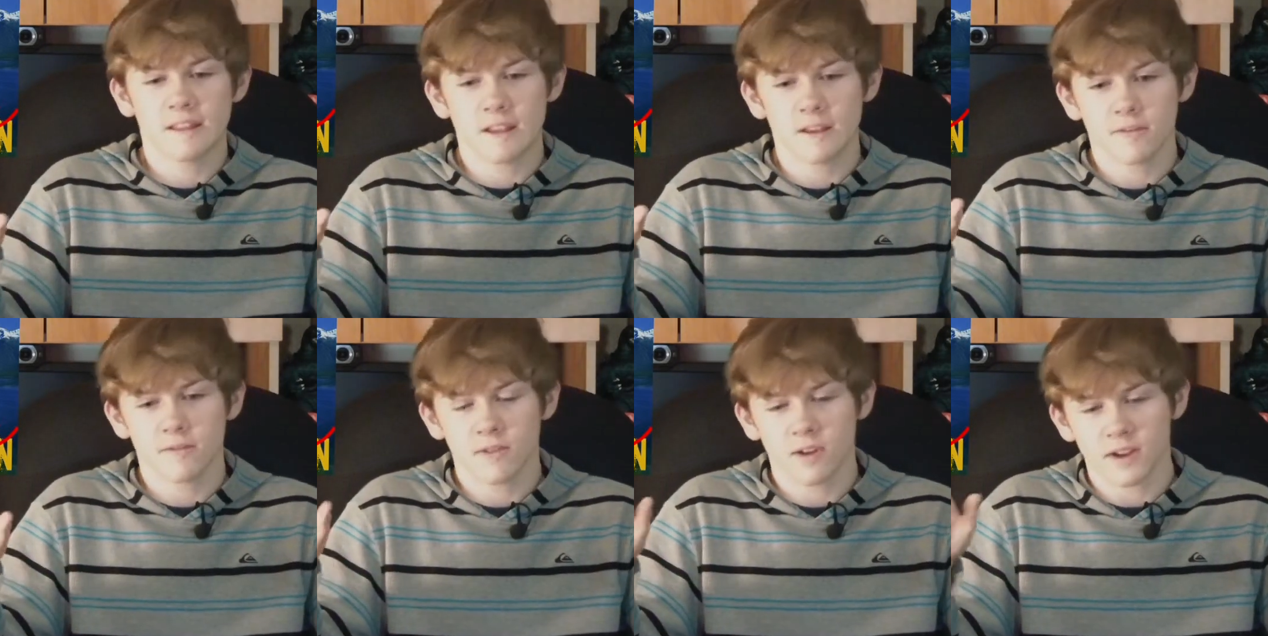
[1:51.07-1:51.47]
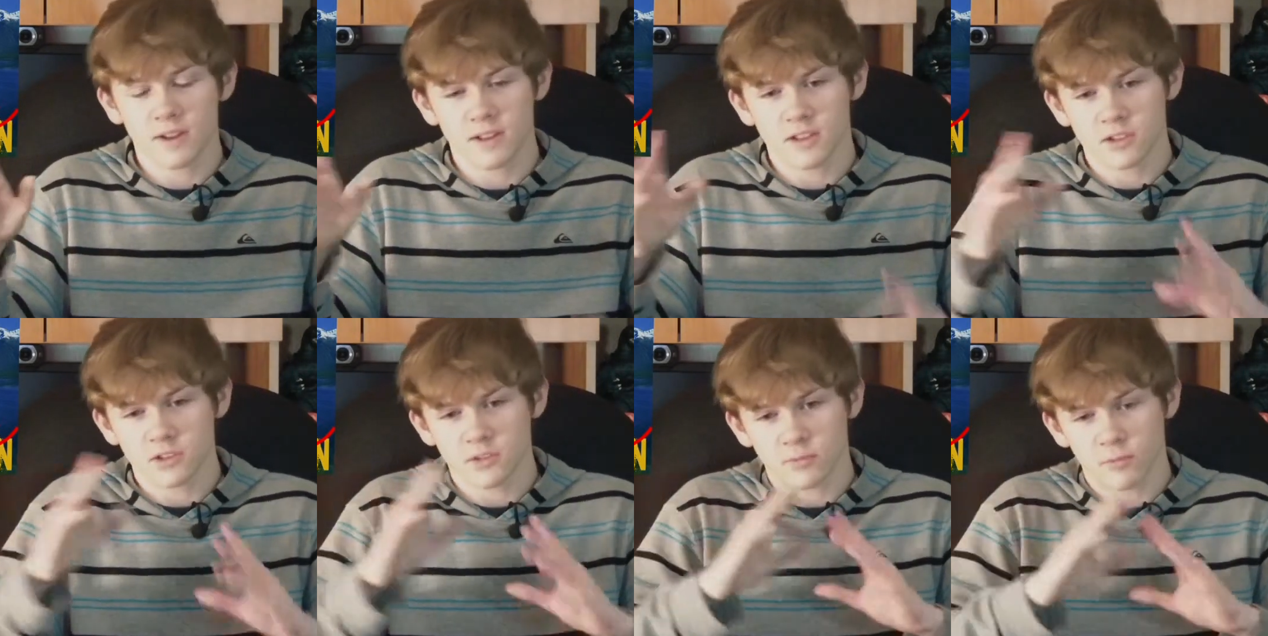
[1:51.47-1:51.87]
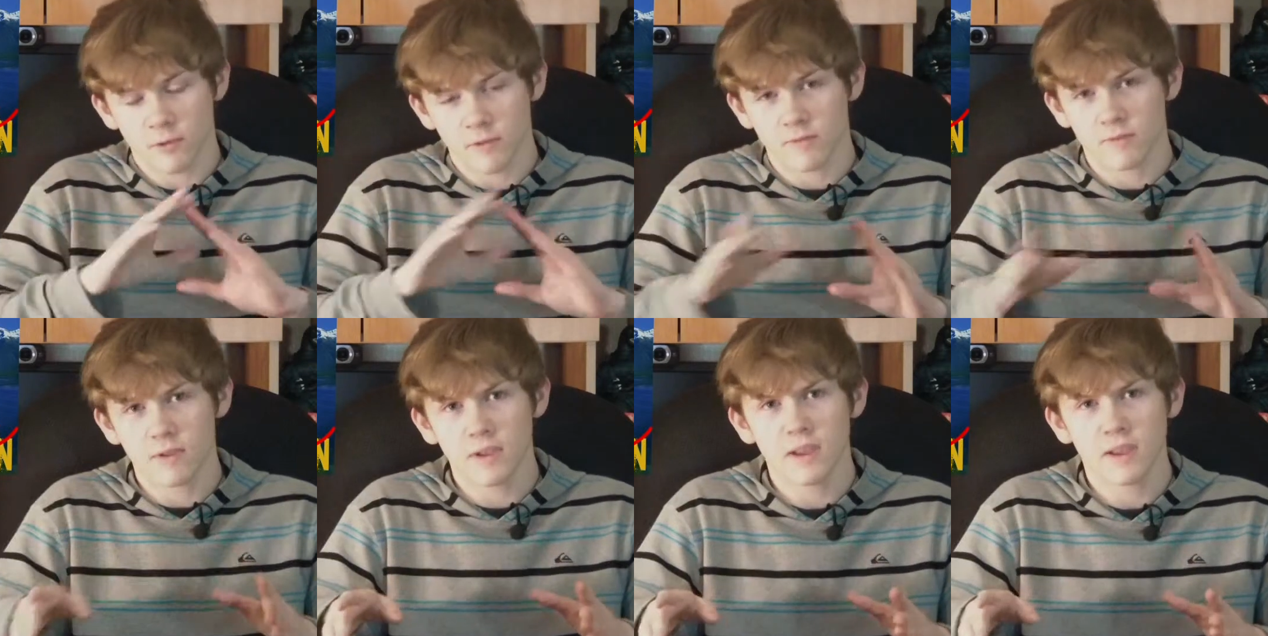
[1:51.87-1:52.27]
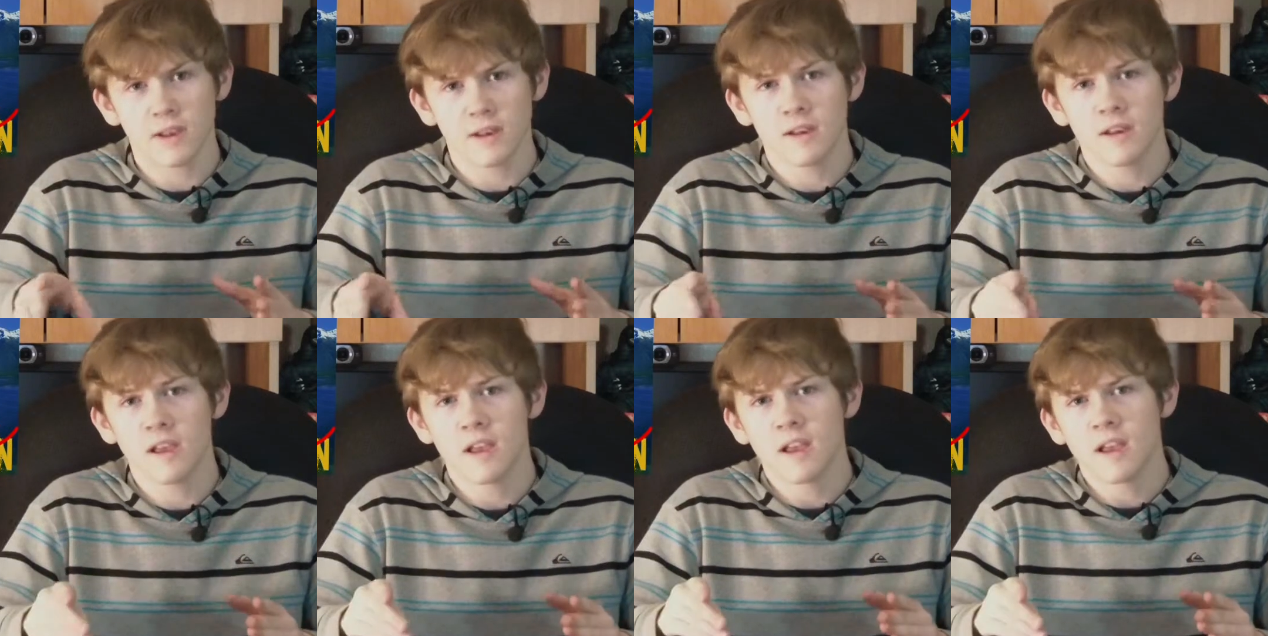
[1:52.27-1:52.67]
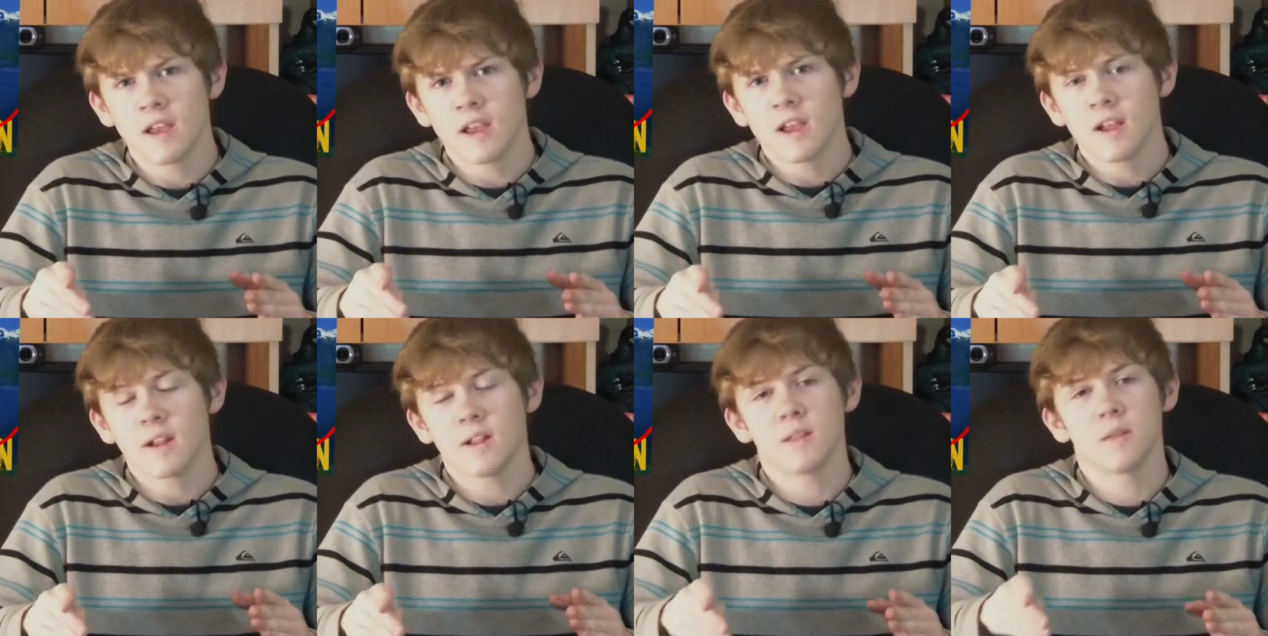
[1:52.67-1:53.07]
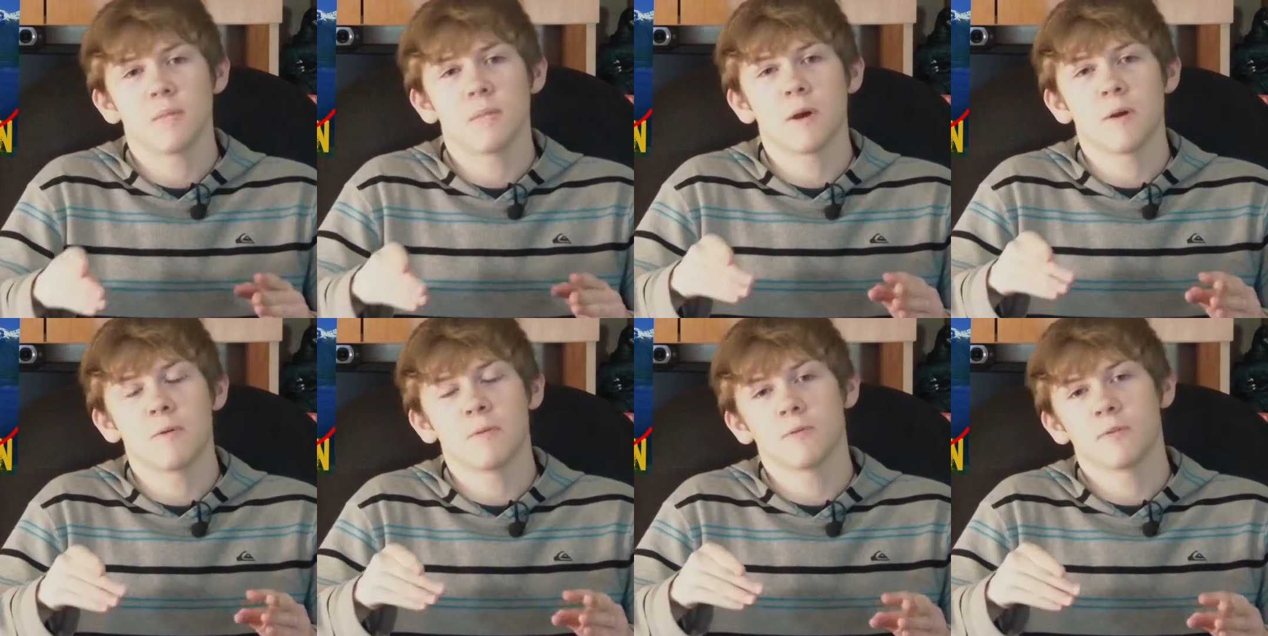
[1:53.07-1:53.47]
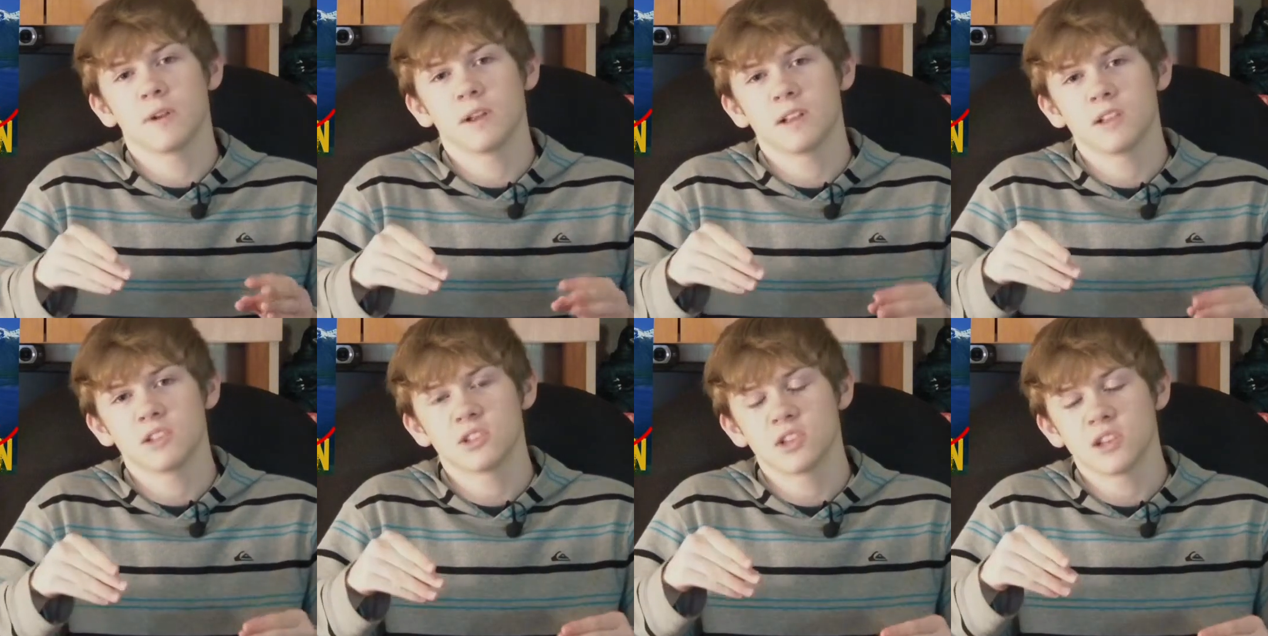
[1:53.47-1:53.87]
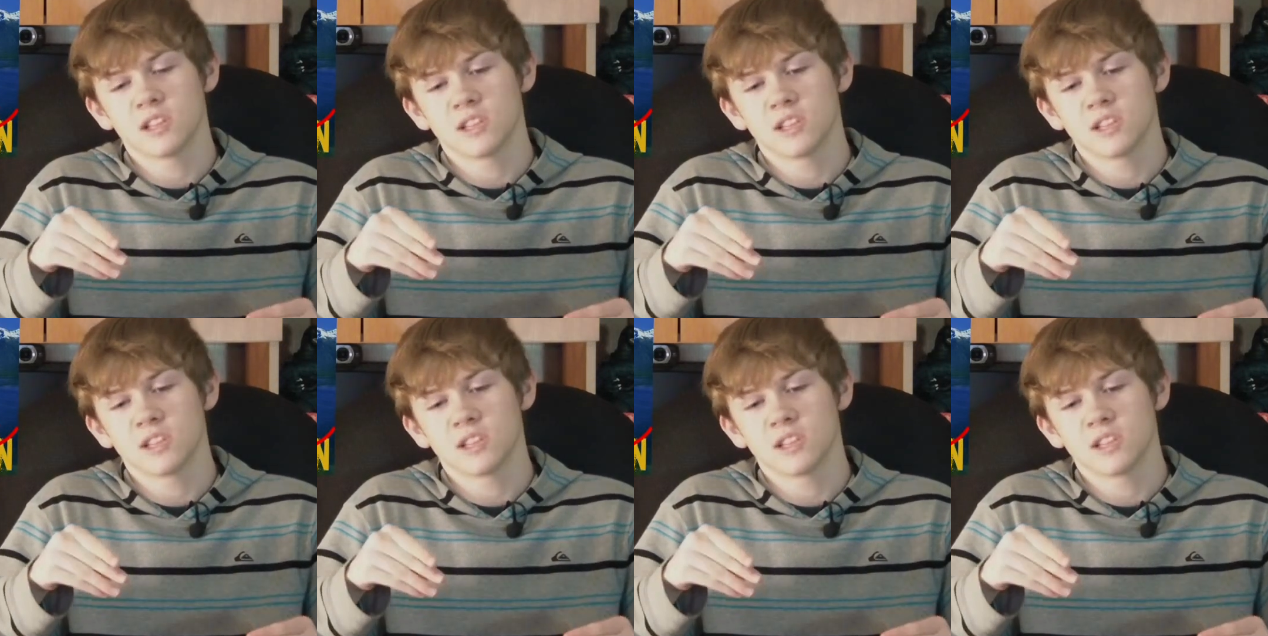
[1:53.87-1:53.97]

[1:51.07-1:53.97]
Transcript: and they find this ravine in the mountain range.